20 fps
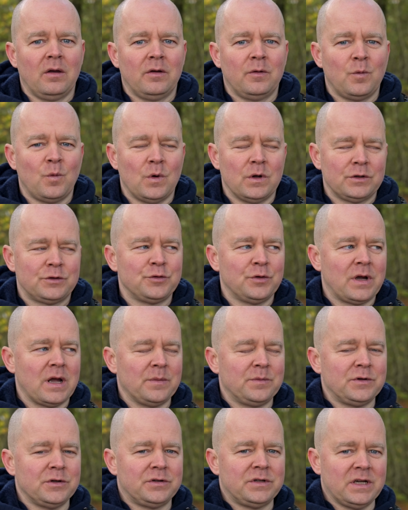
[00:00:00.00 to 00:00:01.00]
want to
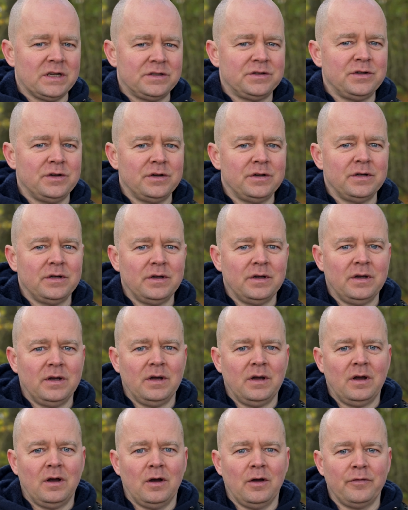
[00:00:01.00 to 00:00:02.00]
capture texture
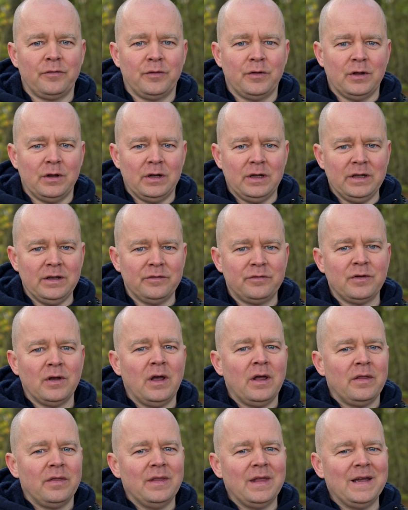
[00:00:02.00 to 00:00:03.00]
of the leaf,
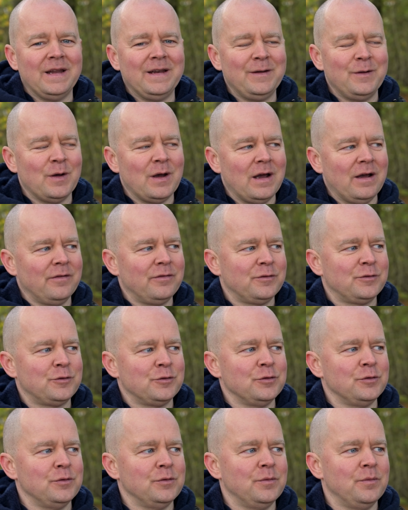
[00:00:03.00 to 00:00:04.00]
then you have
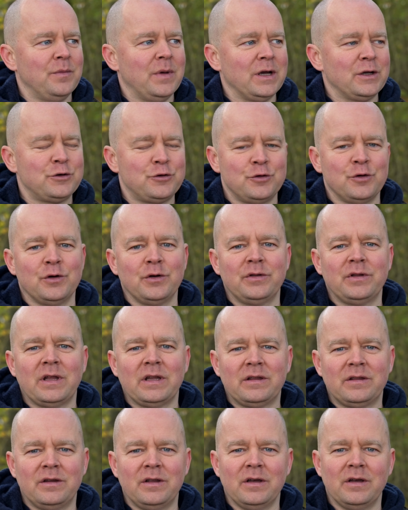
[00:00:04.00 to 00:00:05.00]
to make sure
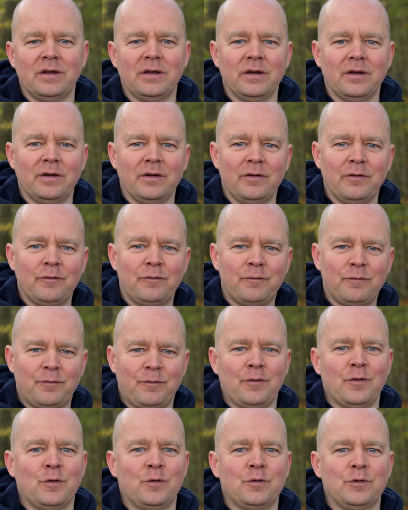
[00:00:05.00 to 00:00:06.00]
that the
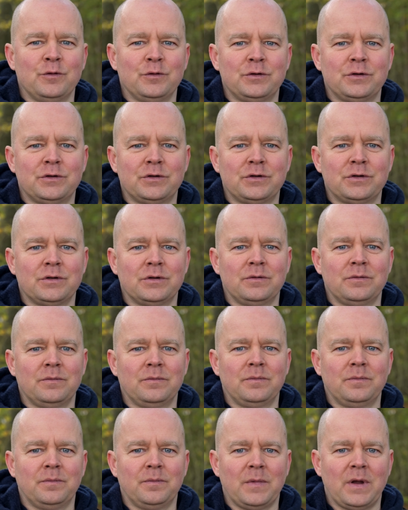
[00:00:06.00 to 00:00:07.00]
focus
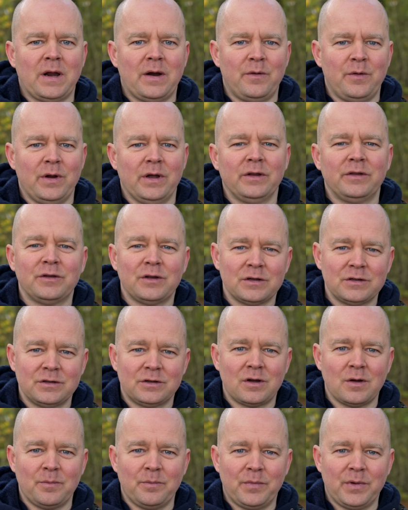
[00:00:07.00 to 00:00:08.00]
area
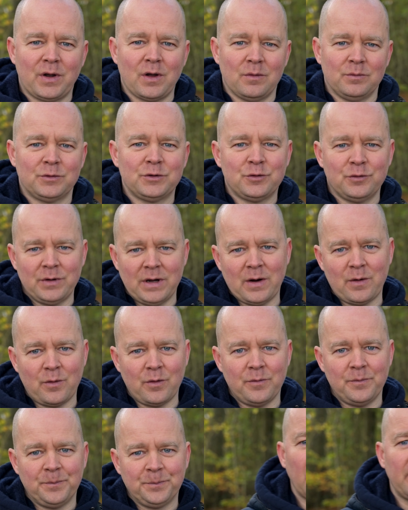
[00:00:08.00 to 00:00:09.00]
doesn't become too
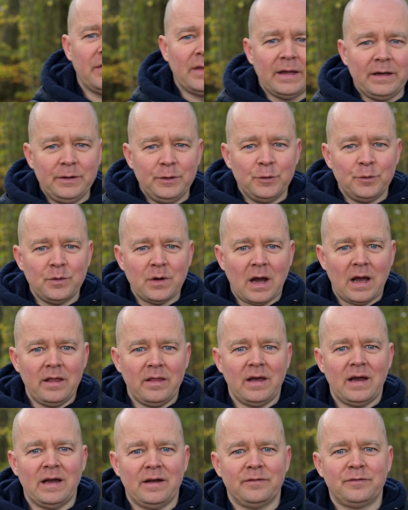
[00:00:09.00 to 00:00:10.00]
narrow. Then you
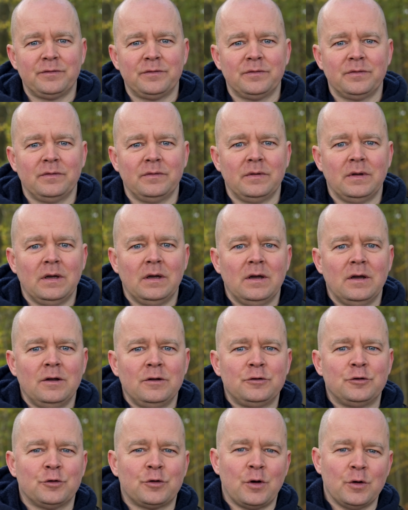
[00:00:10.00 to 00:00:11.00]
either have
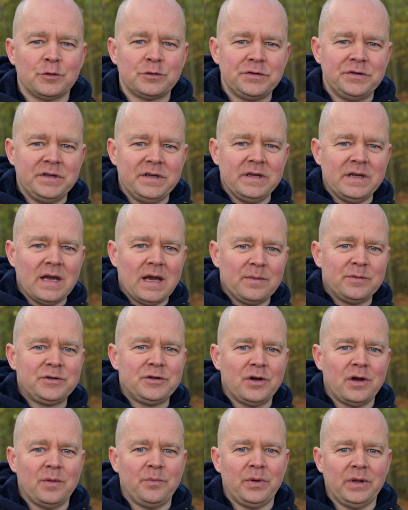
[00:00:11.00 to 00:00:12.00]
to close the
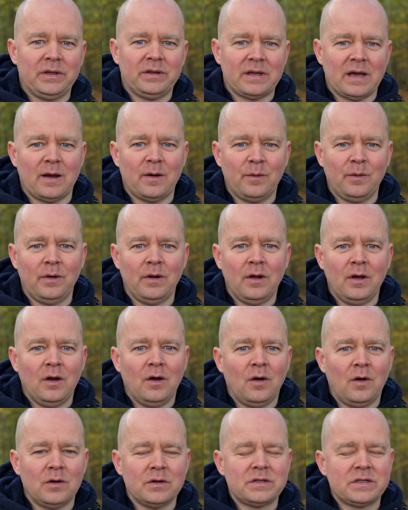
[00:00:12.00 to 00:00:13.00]
aperture a bit down
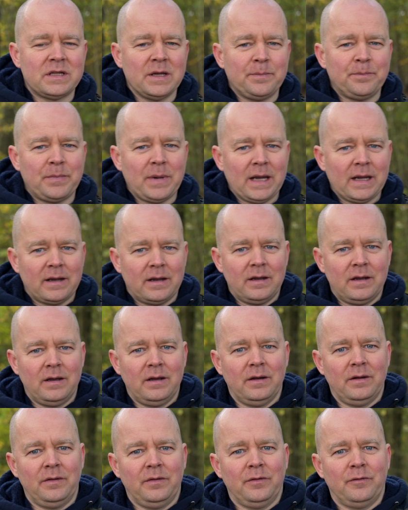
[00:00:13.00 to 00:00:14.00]
or step back
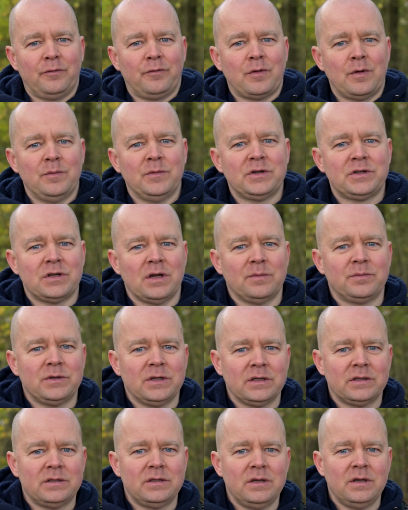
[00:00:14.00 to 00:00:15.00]
from the
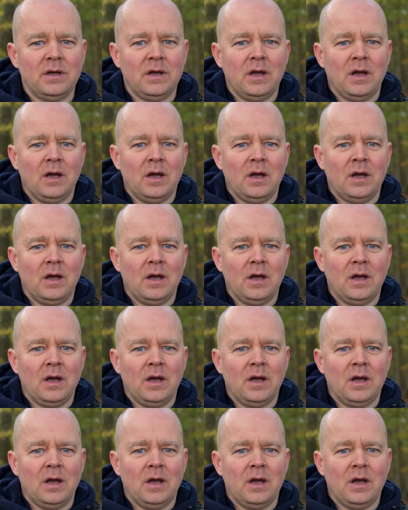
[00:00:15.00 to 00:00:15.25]
subject,